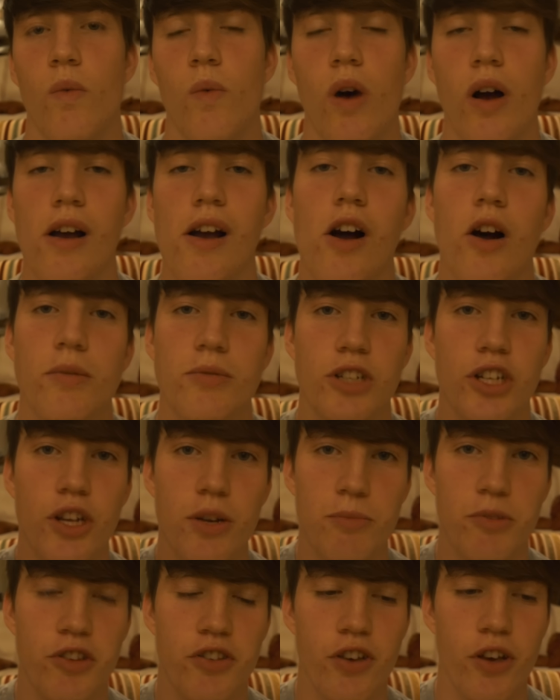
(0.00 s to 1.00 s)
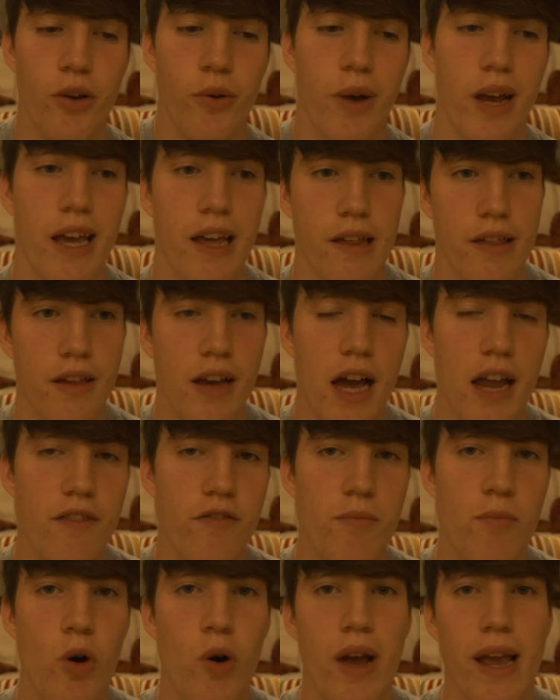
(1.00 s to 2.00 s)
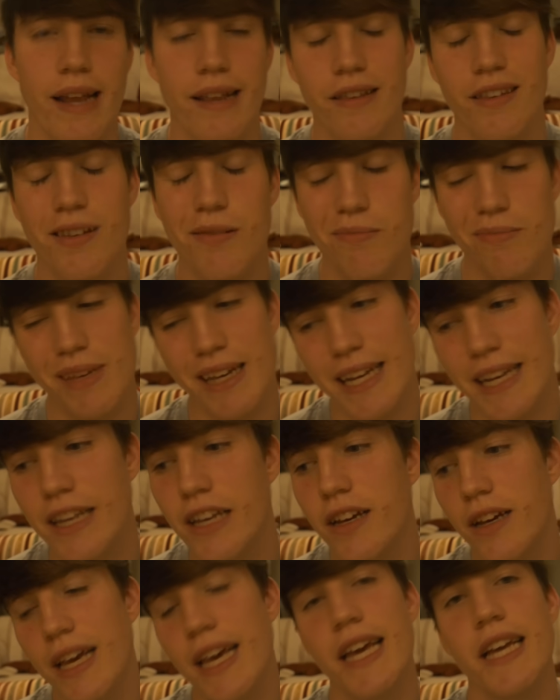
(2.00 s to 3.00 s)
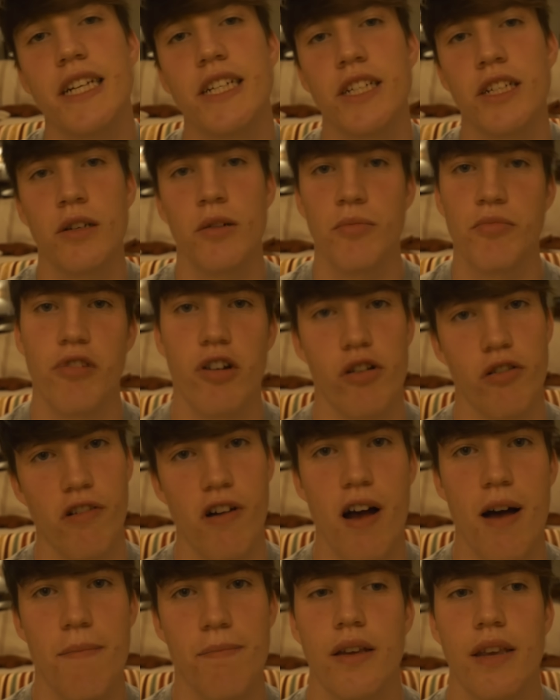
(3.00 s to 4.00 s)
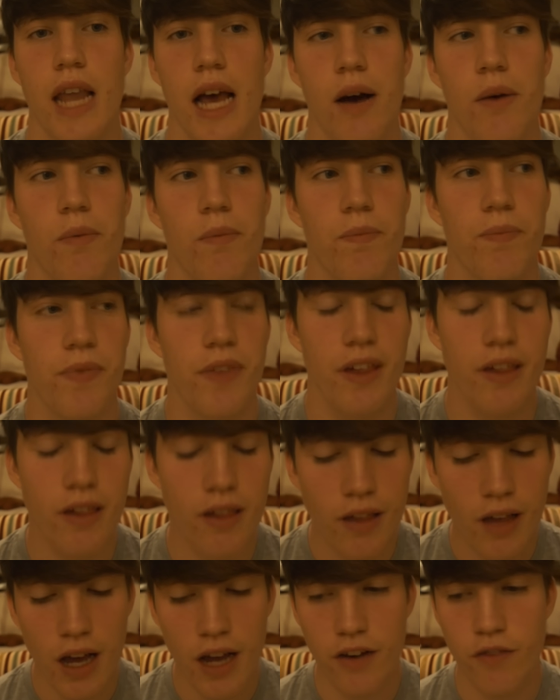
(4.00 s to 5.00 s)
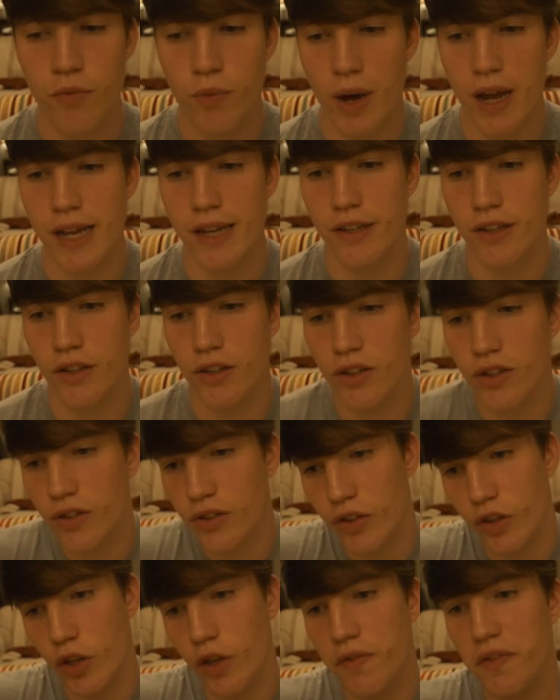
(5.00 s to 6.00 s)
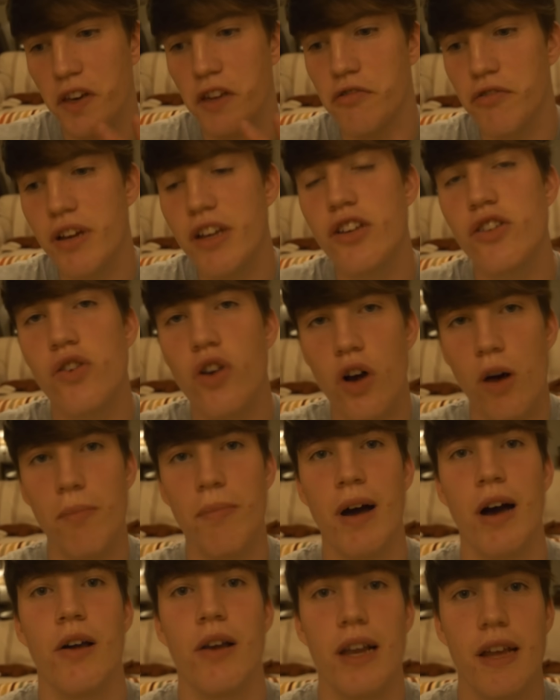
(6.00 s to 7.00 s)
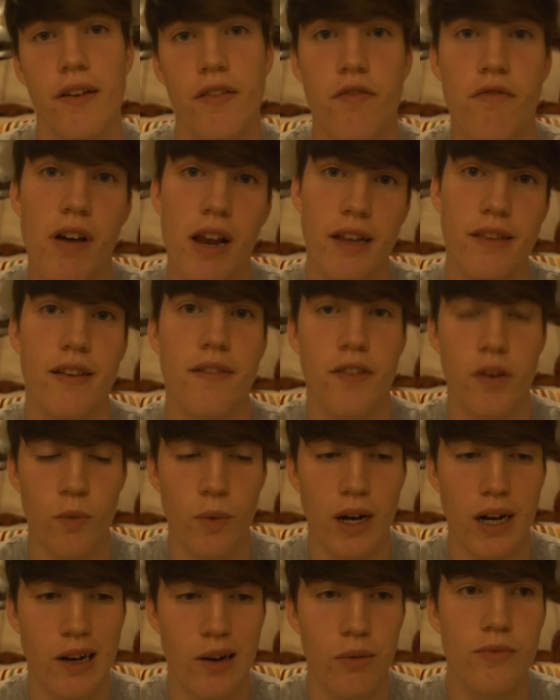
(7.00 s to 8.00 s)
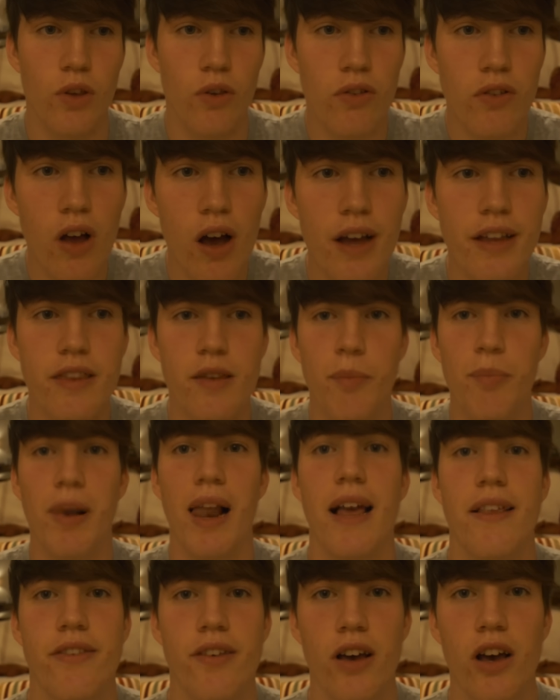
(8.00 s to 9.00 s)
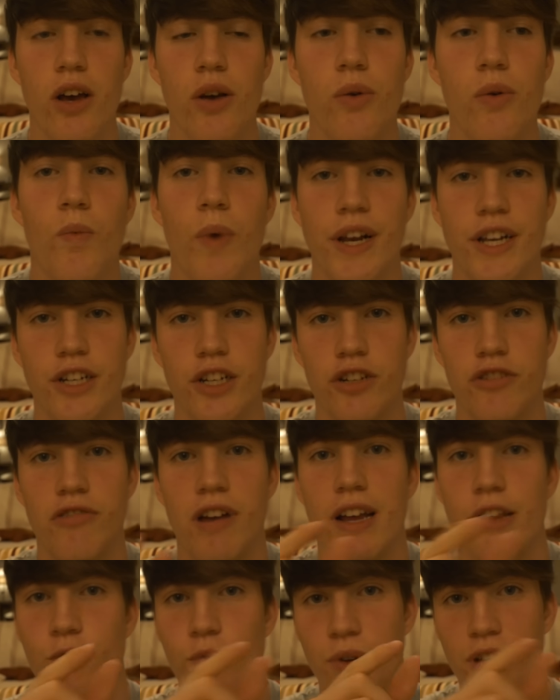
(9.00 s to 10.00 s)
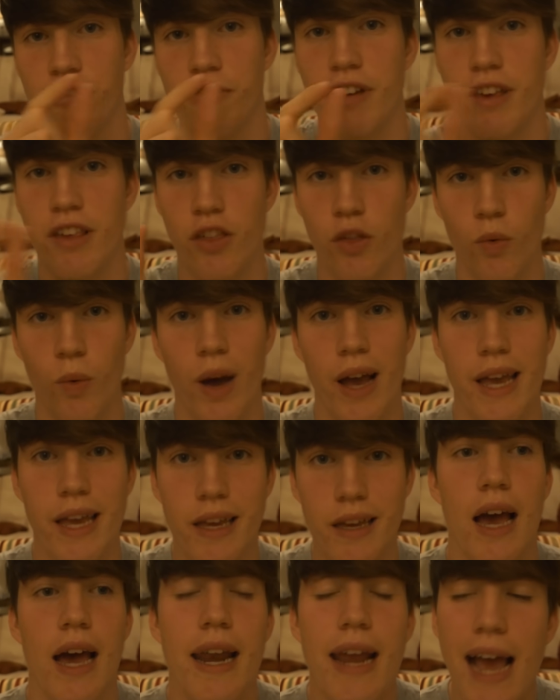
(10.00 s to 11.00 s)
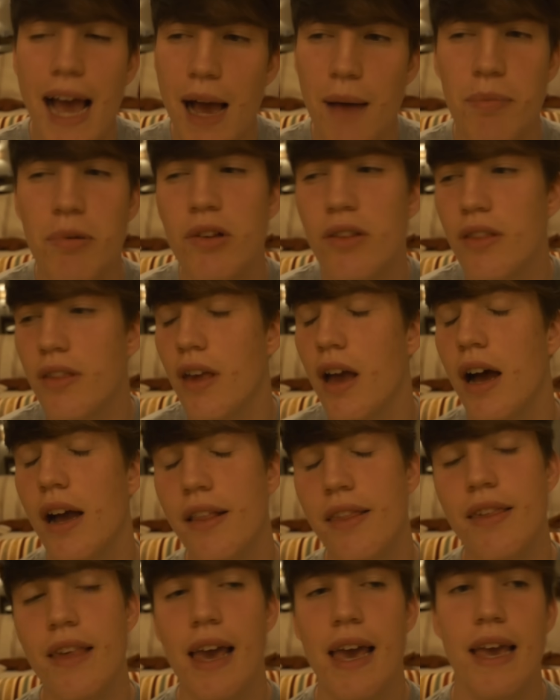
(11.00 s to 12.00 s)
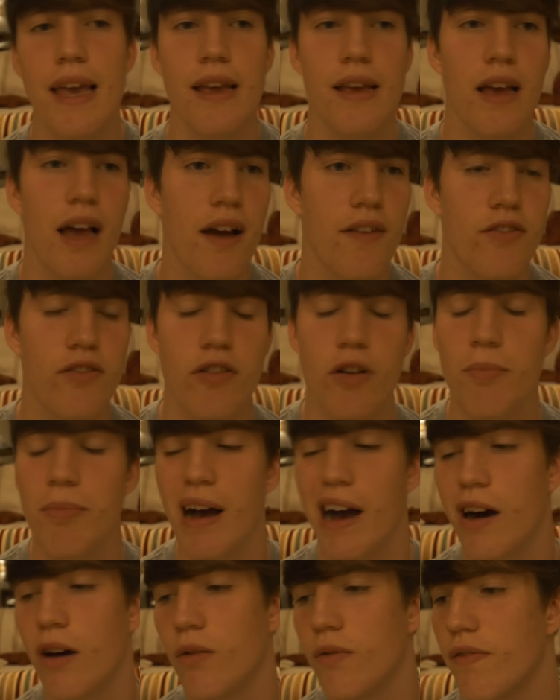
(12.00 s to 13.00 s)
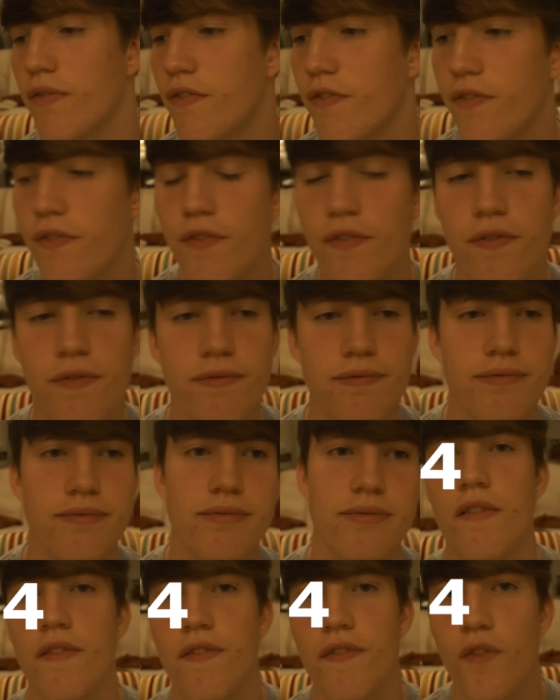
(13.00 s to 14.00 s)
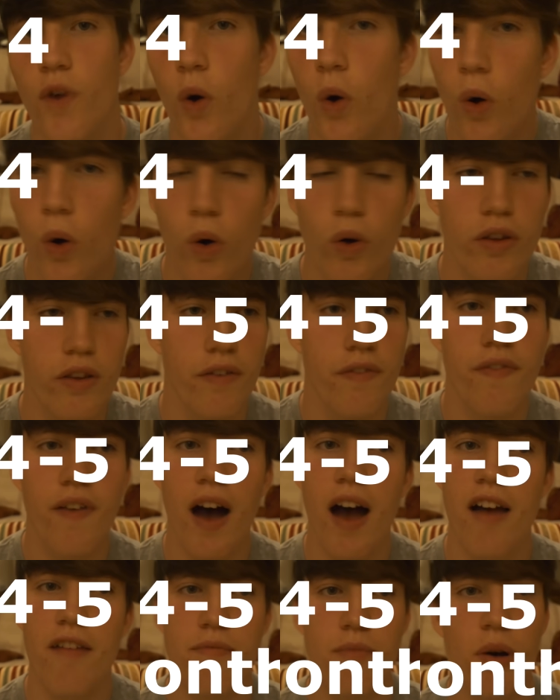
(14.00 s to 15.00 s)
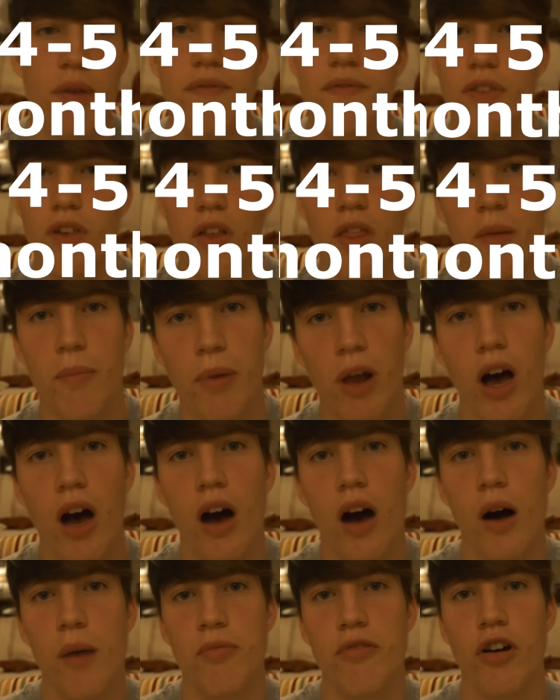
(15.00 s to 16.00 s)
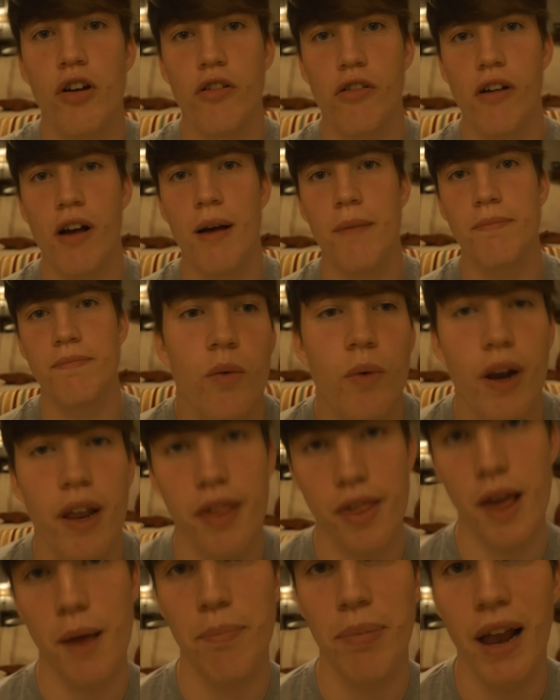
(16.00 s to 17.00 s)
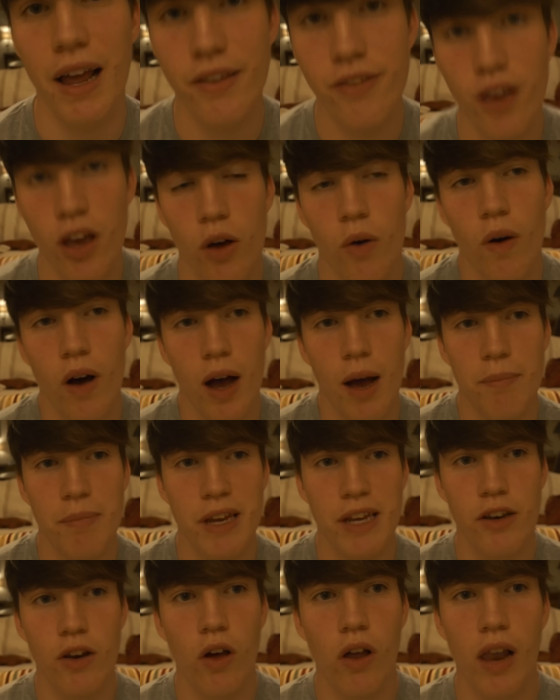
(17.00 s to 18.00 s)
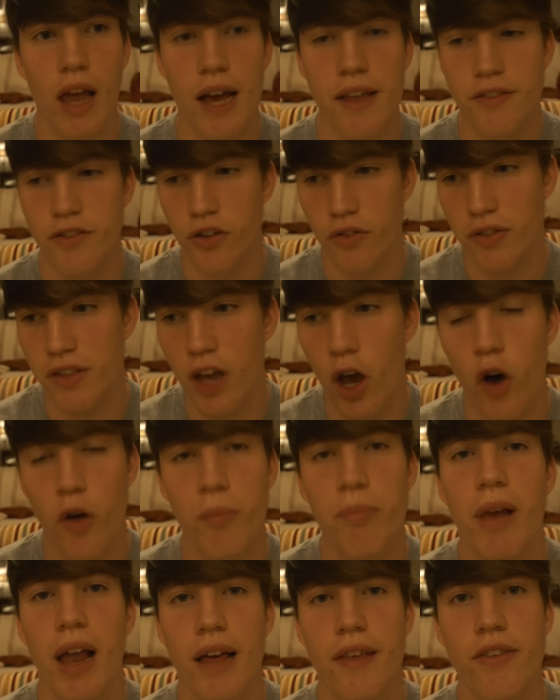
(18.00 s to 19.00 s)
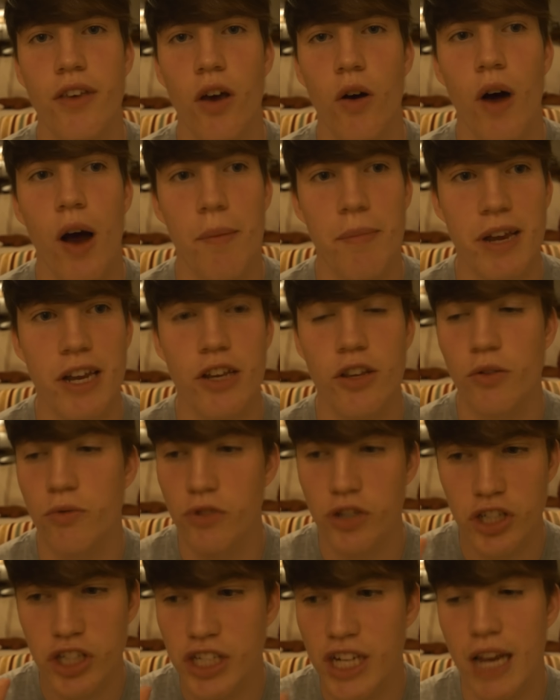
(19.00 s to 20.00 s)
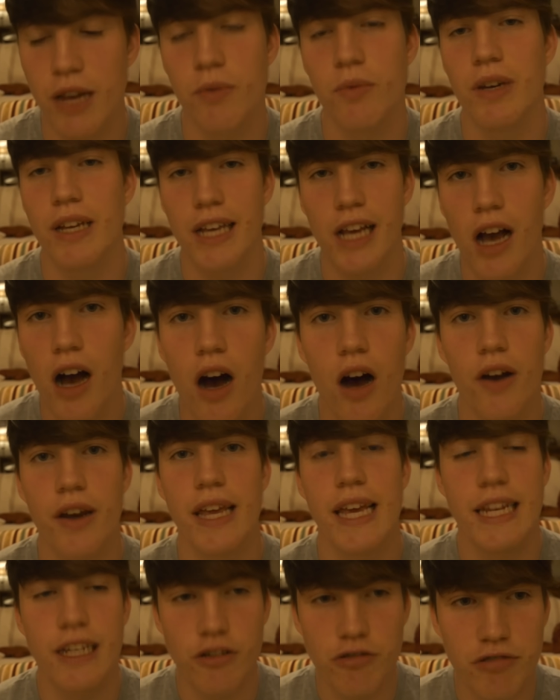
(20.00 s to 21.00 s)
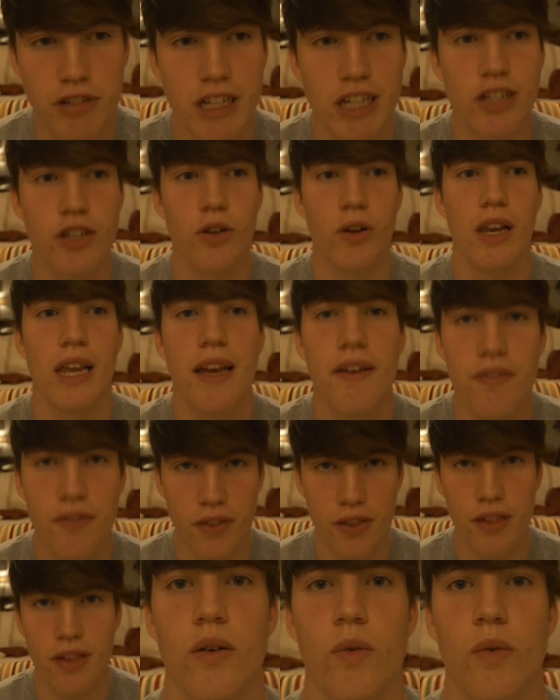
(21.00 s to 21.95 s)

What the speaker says: Workout option number 2 is kind of a more intermediate-ish program. Now, this is kind of when you've increased your compound lift relatively well. You're starting to plateau when just trying to increase the weight. And it happens, I'd say, after about 4 to 5 months on the Blaha program. When I say plateau, I mean not like just the odd plateau, I mean you just generally can't increase your lifts